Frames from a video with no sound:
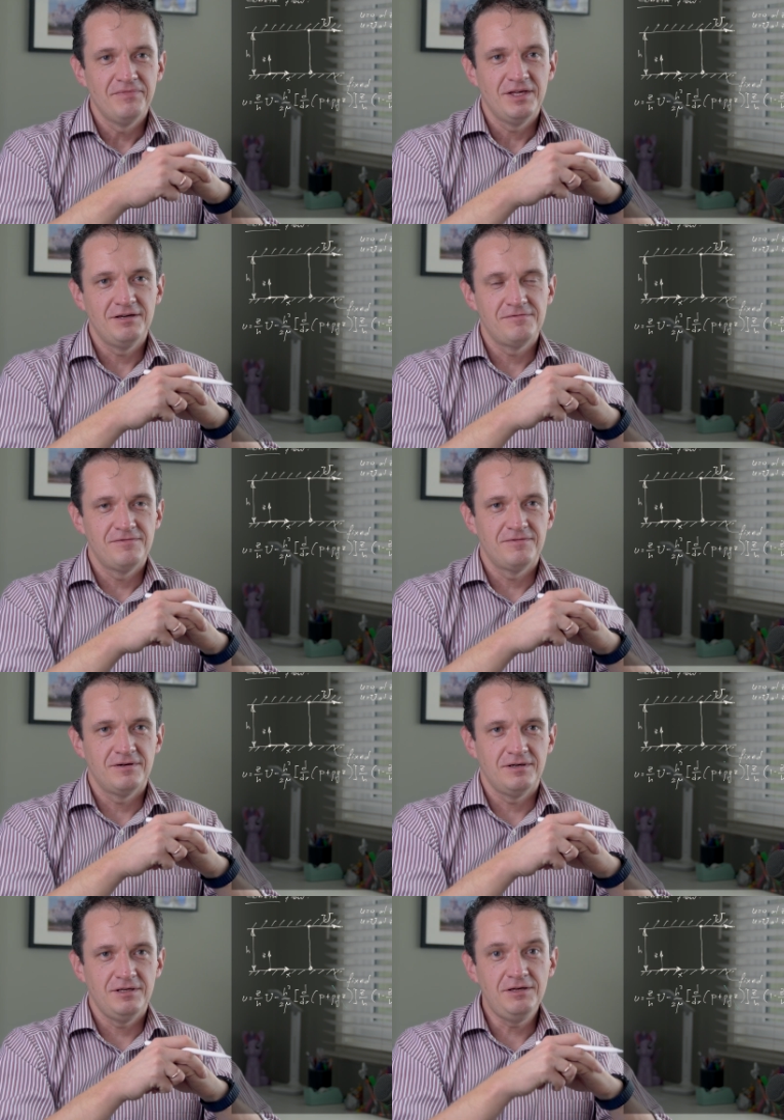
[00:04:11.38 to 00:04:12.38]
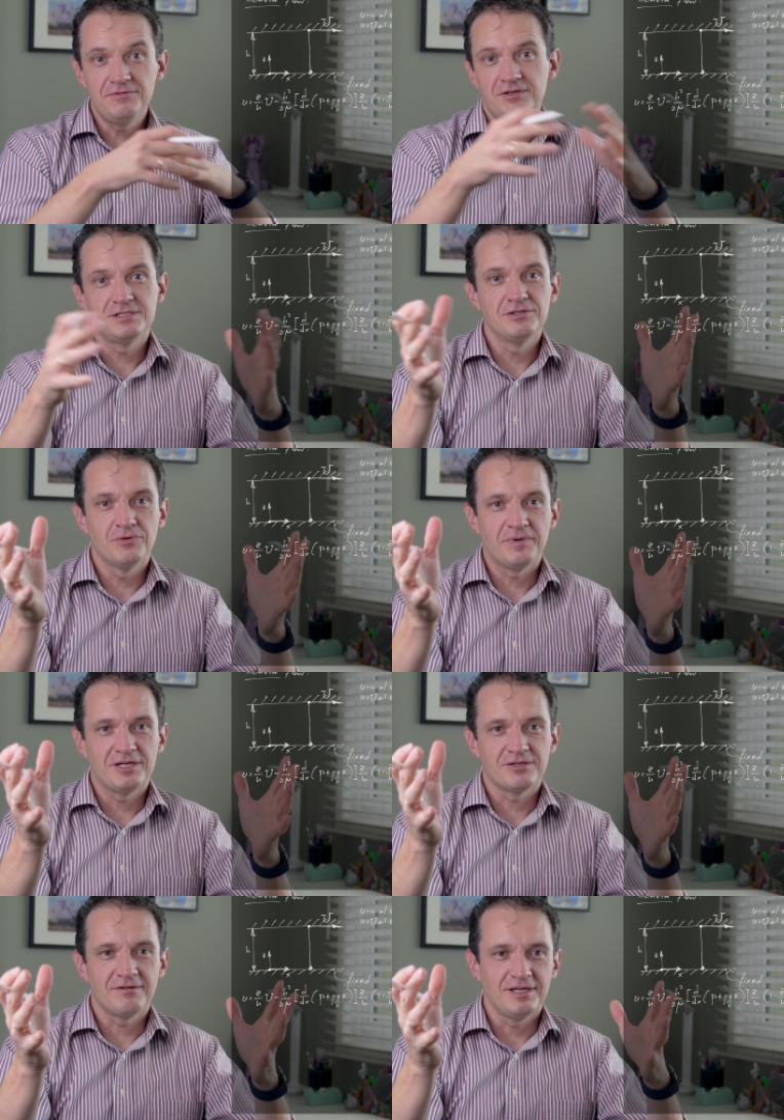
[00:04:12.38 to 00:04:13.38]
If, uh, if there is no
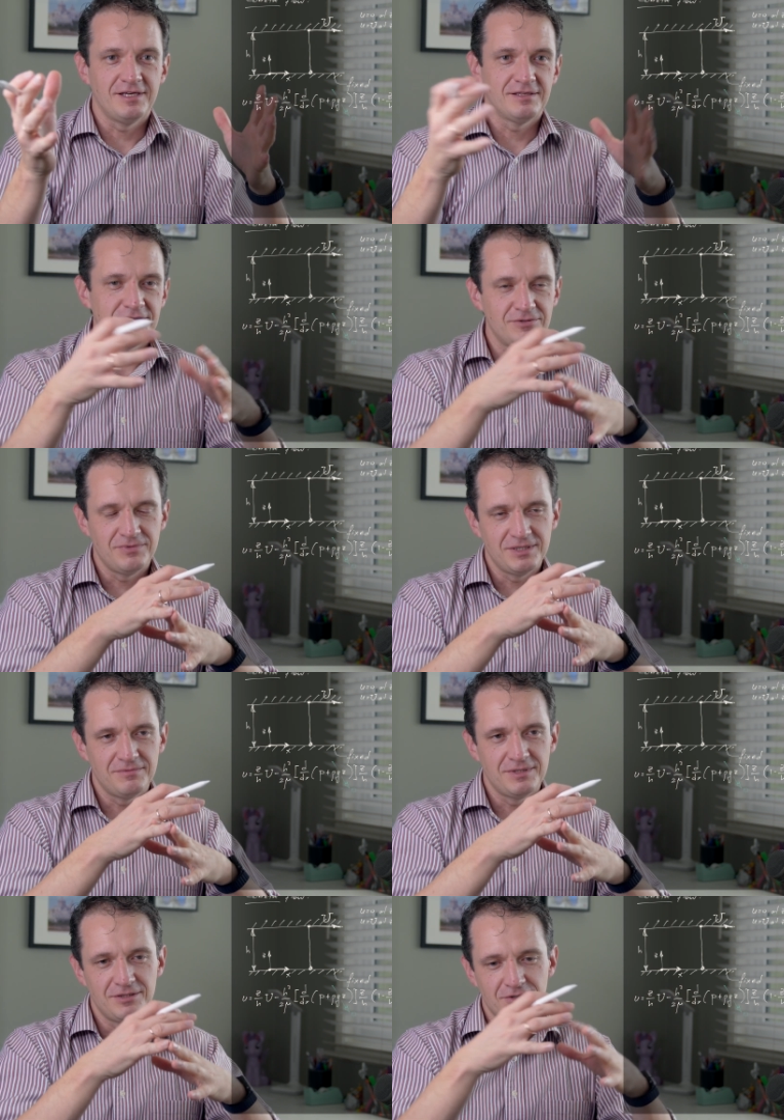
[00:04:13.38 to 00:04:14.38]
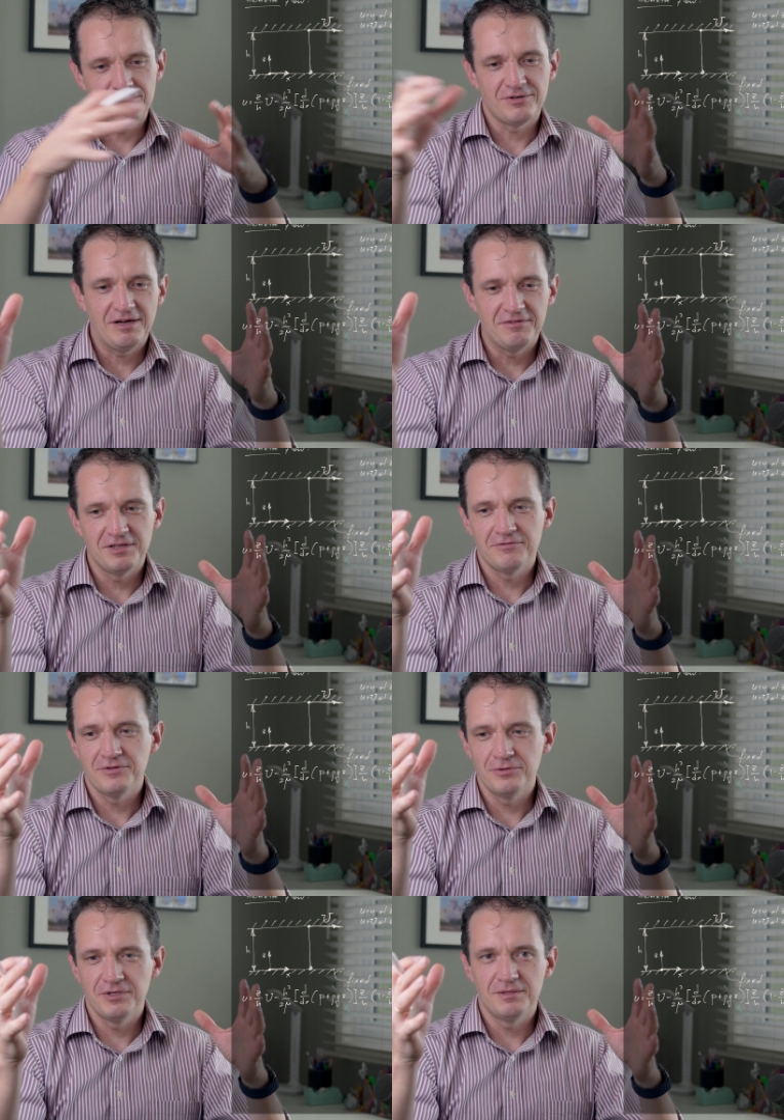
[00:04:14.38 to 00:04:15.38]
pressure gradient, so we, we're not driving the
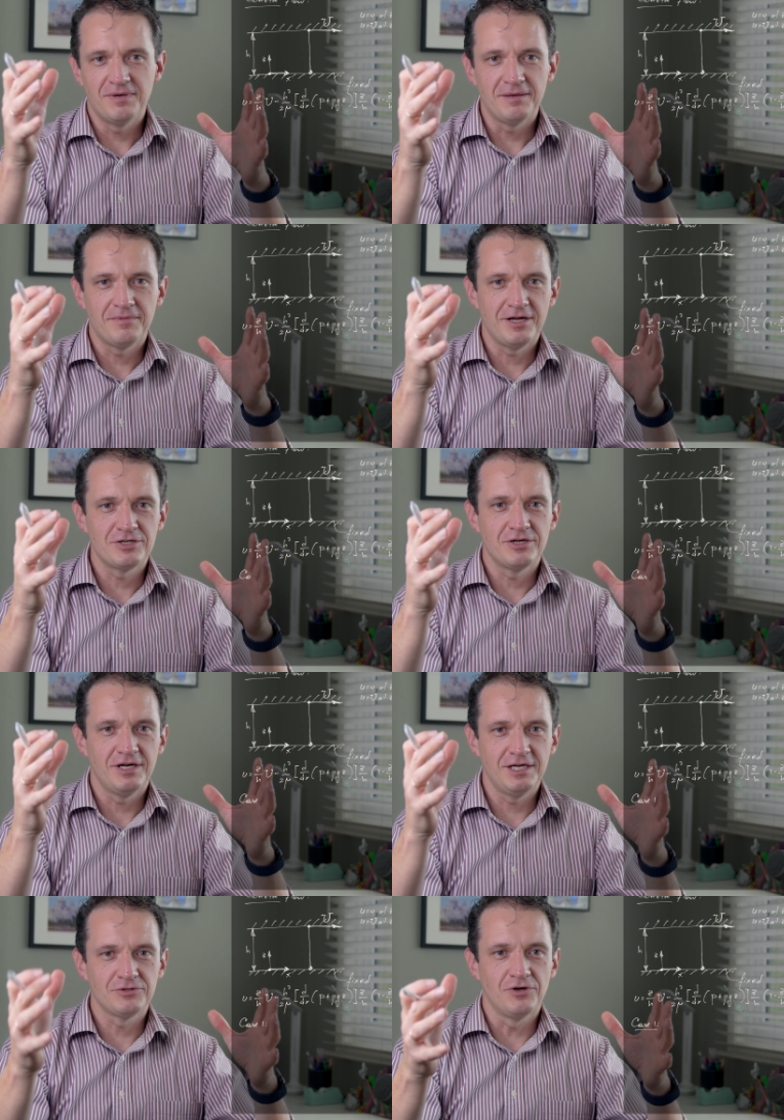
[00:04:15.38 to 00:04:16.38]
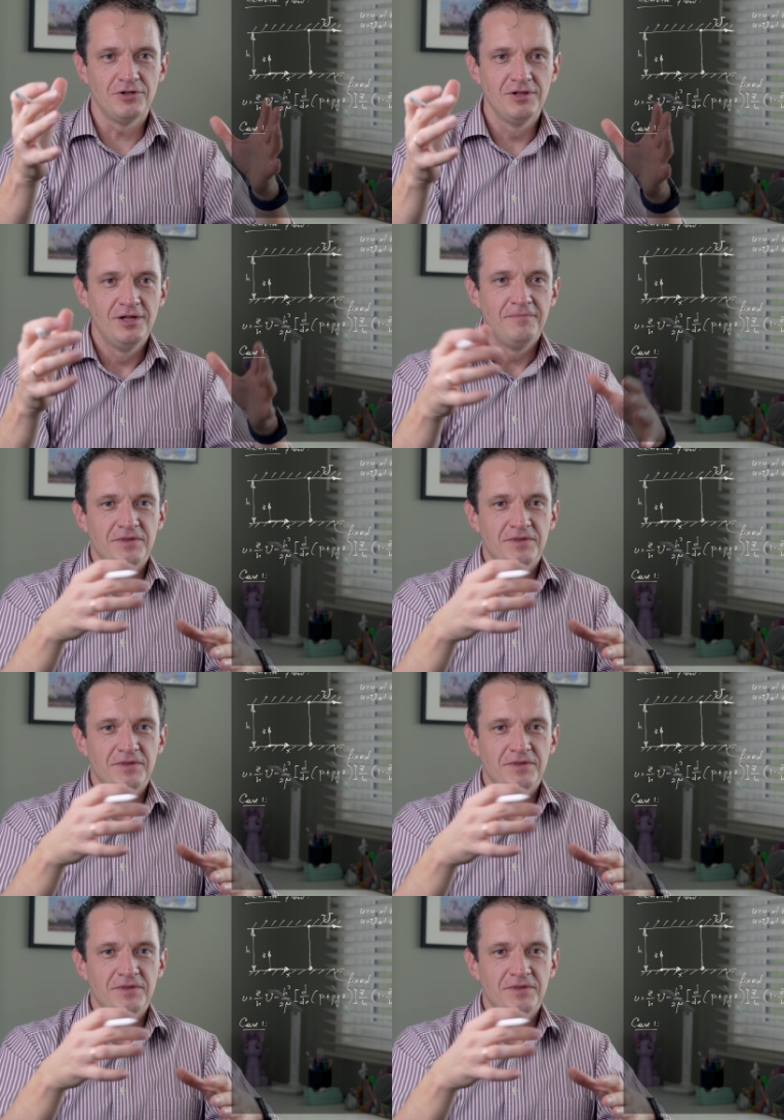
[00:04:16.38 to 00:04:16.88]
fluid by pressure at all,